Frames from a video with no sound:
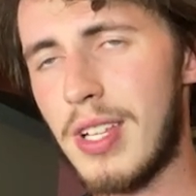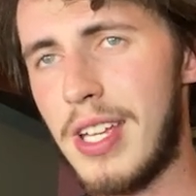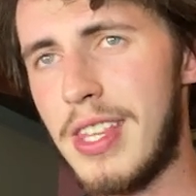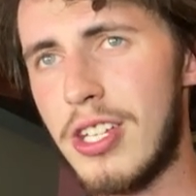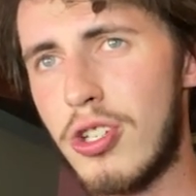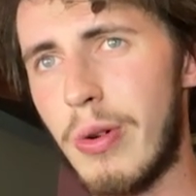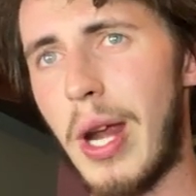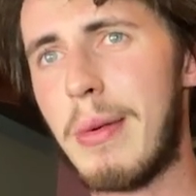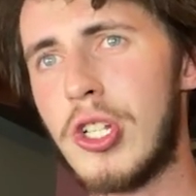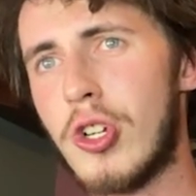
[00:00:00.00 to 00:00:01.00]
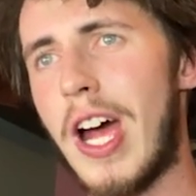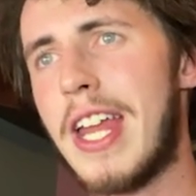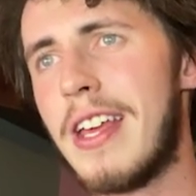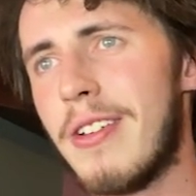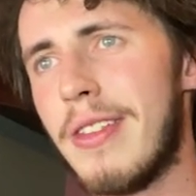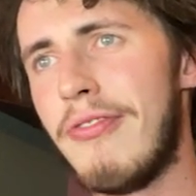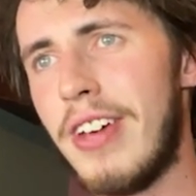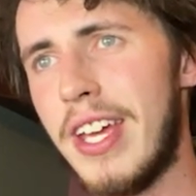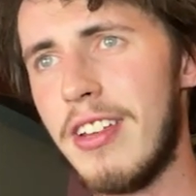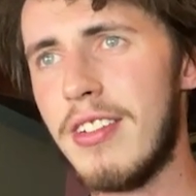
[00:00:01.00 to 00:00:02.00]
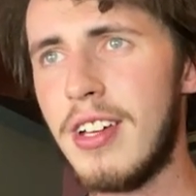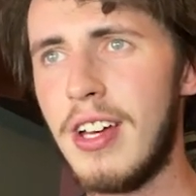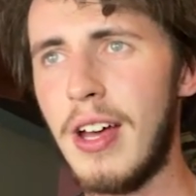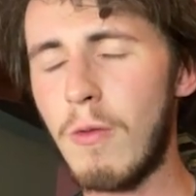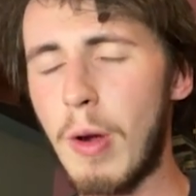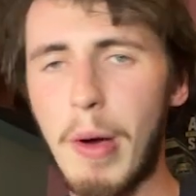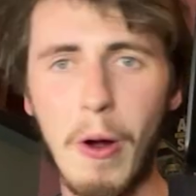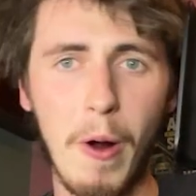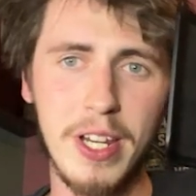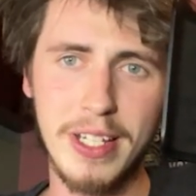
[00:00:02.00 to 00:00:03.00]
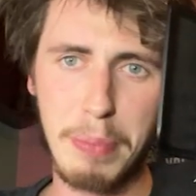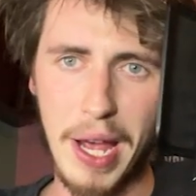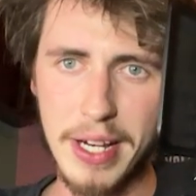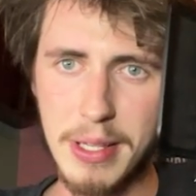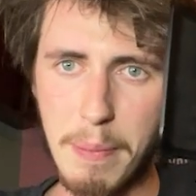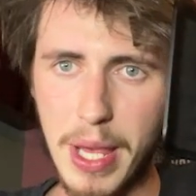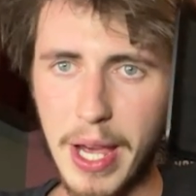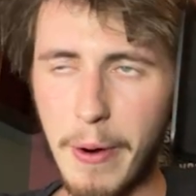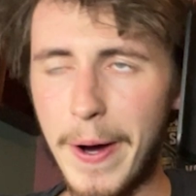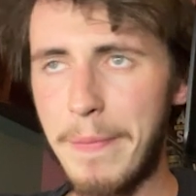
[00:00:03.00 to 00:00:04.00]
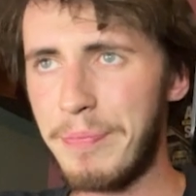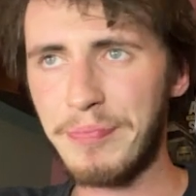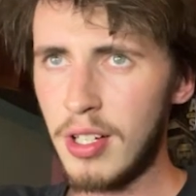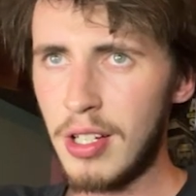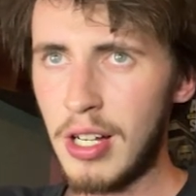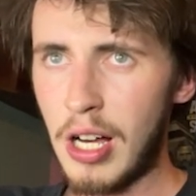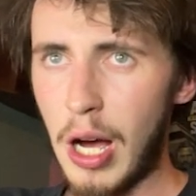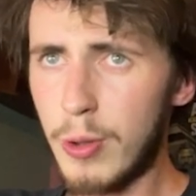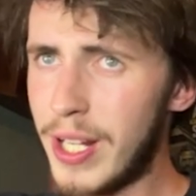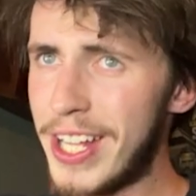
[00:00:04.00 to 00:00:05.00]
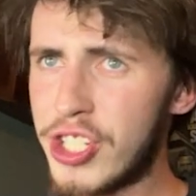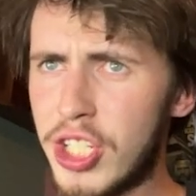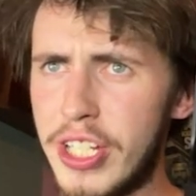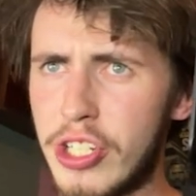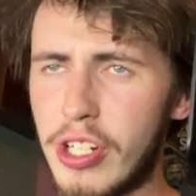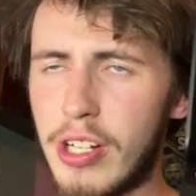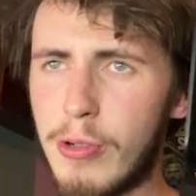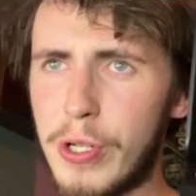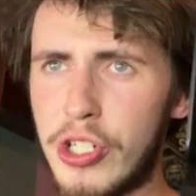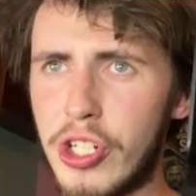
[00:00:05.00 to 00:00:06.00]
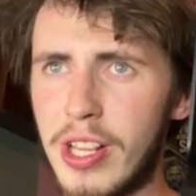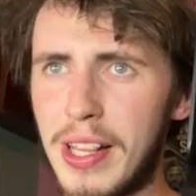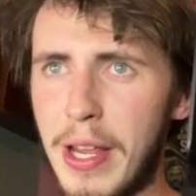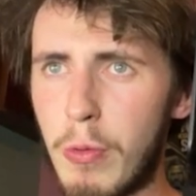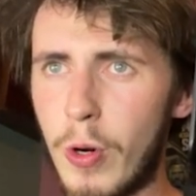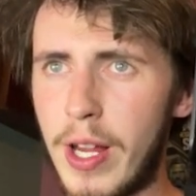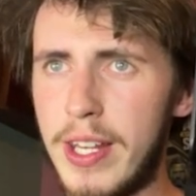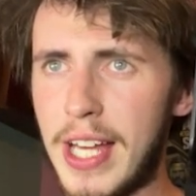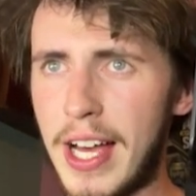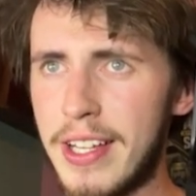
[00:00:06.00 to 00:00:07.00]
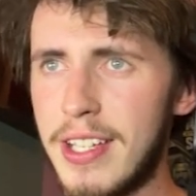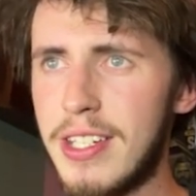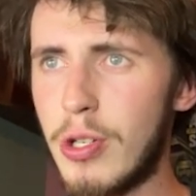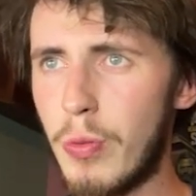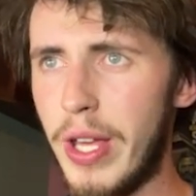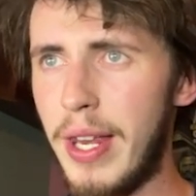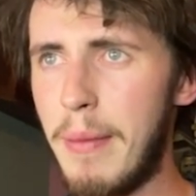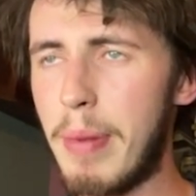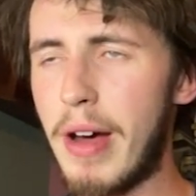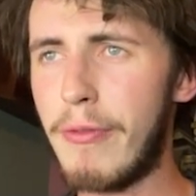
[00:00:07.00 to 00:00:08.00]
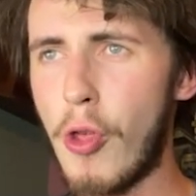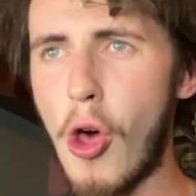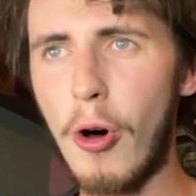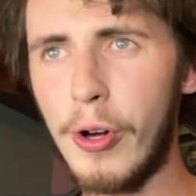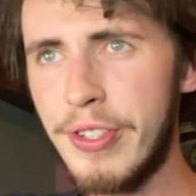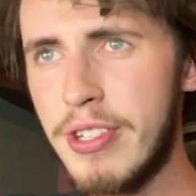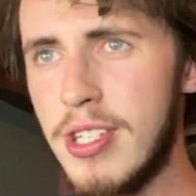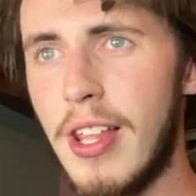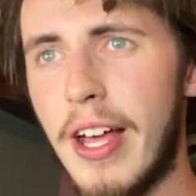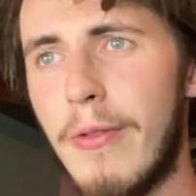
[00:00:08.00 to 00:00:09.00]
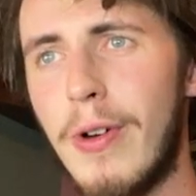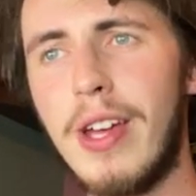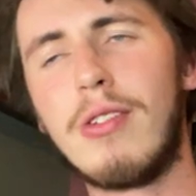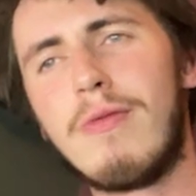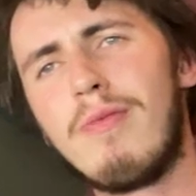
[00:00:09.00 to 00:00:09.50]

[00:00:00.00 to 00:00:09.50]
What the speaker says: And these two are going to be trading on the feet. And Ribeiro does pack some power. I would hedge Christian Leroy Duncan to win, but for the odds, like if we're...